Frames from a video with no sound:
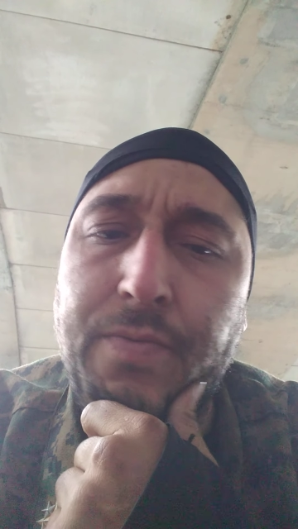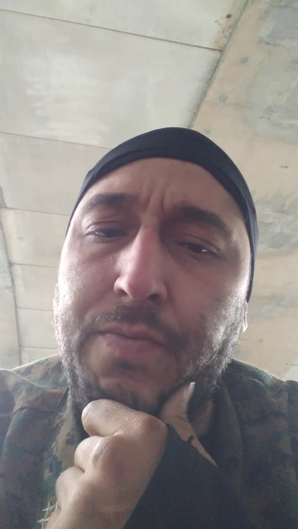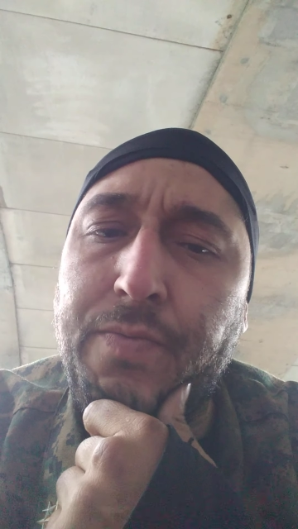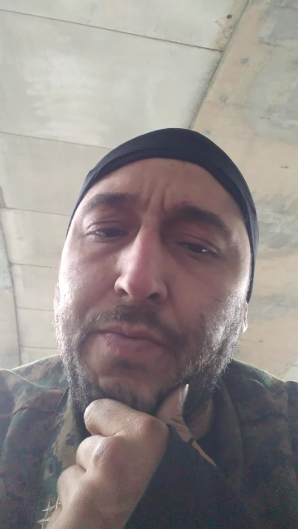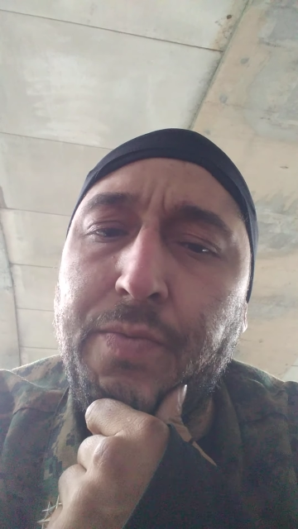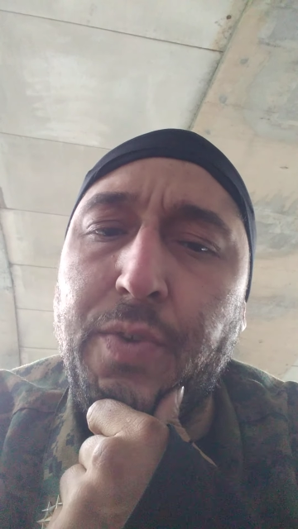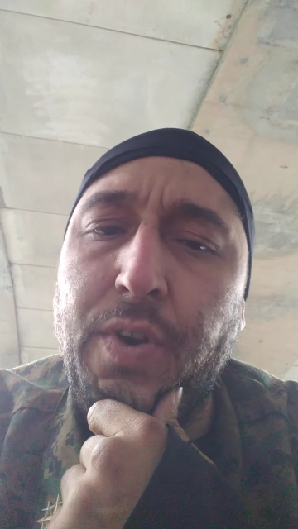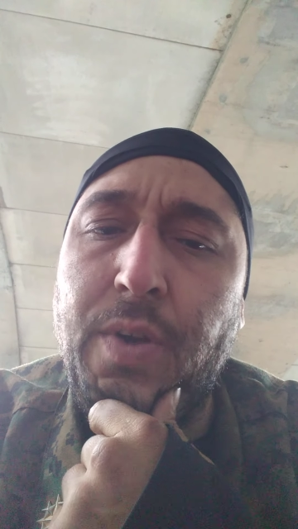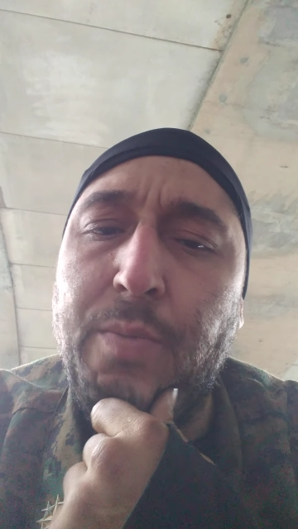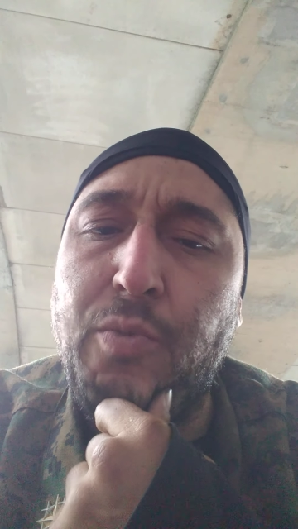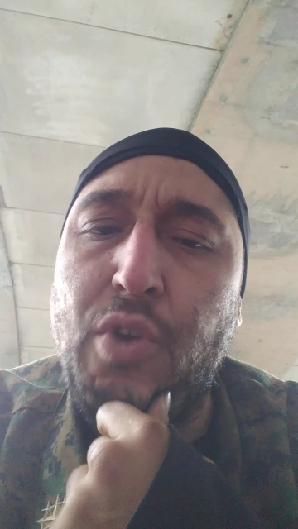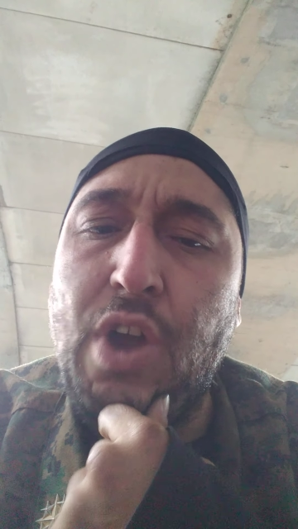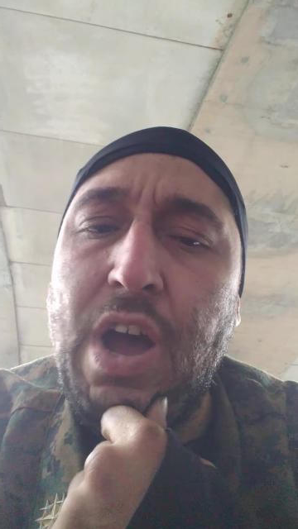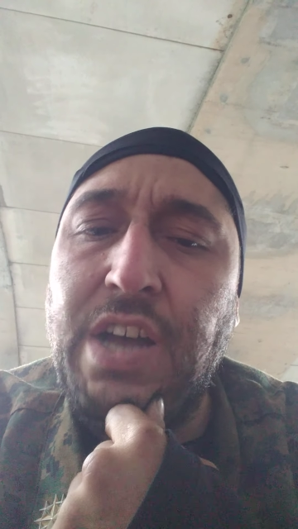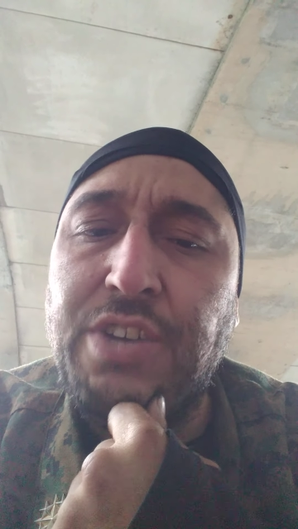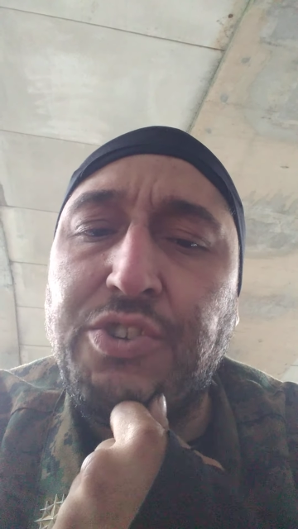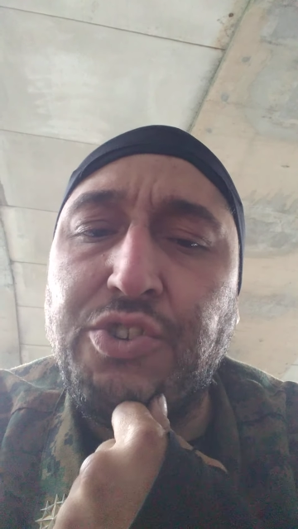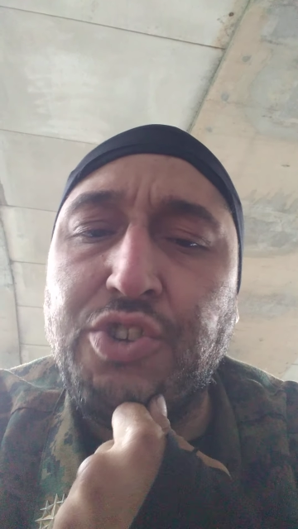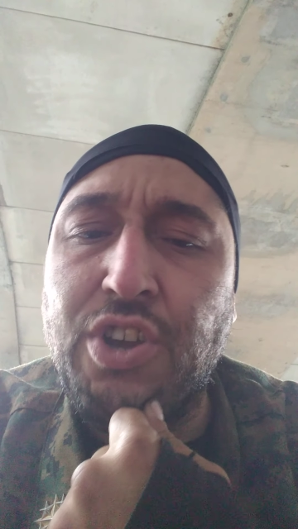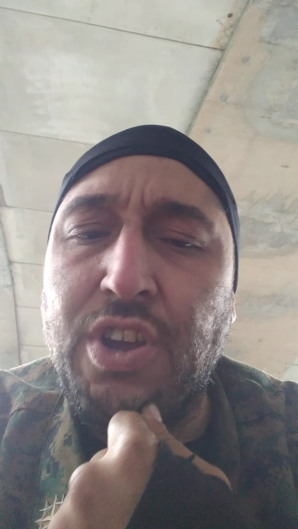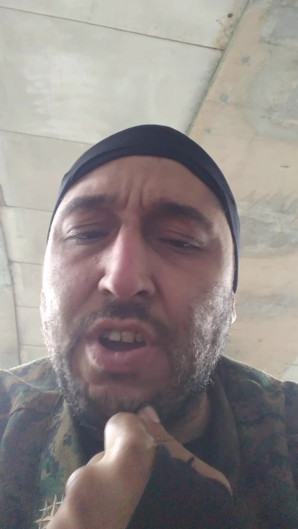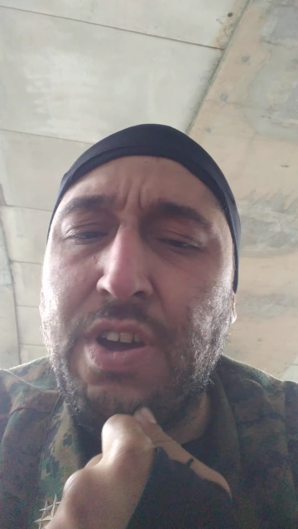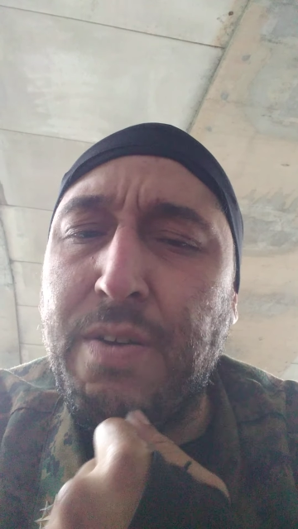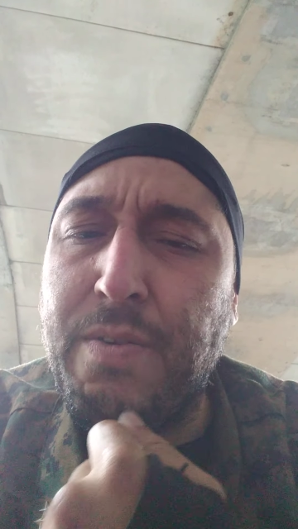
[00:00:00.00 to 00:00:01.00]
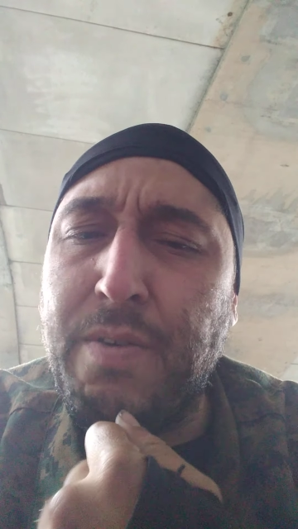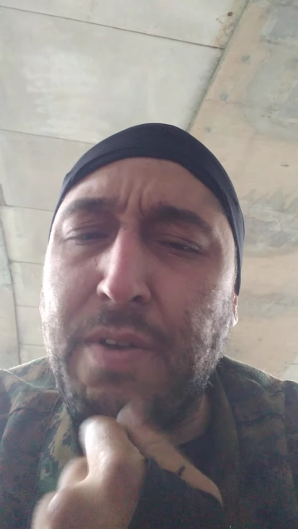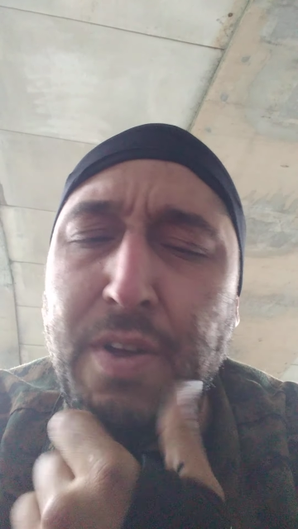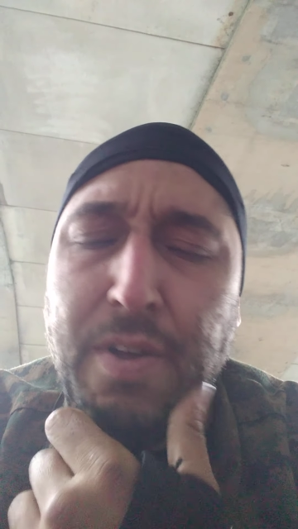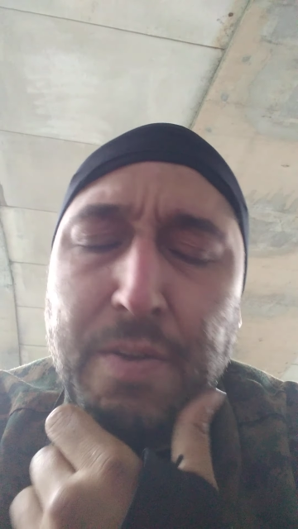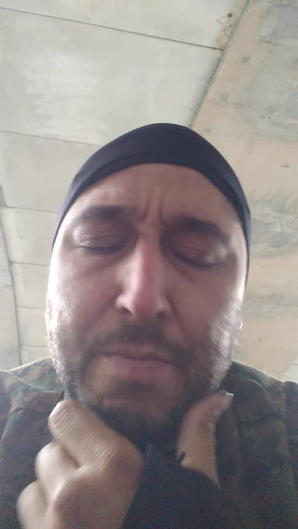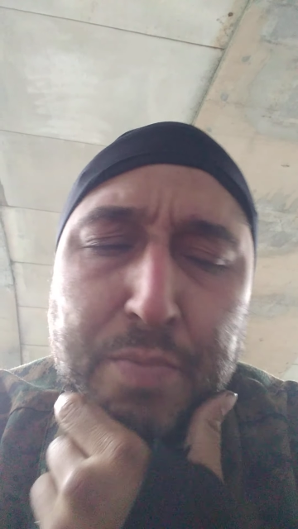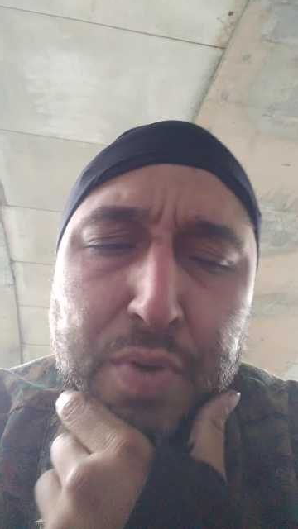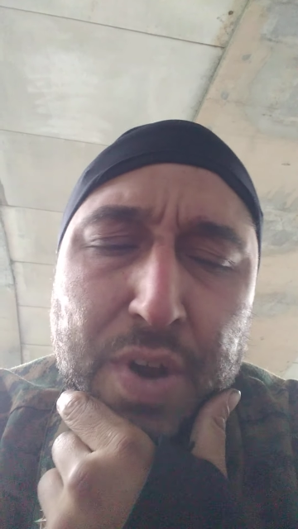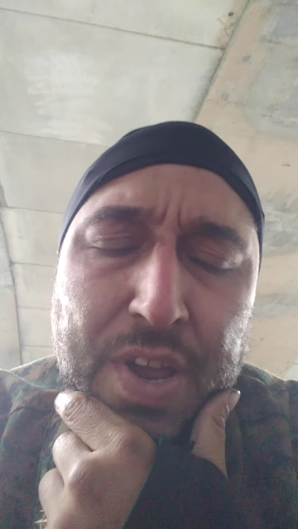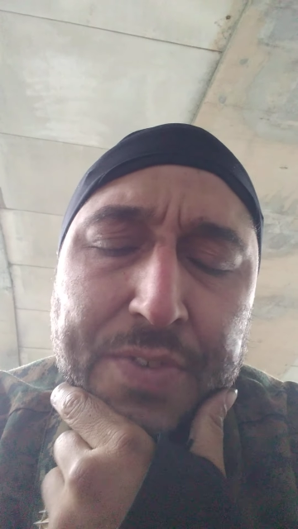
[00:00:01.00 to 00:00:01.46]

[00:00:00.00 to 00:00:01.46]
from Russia.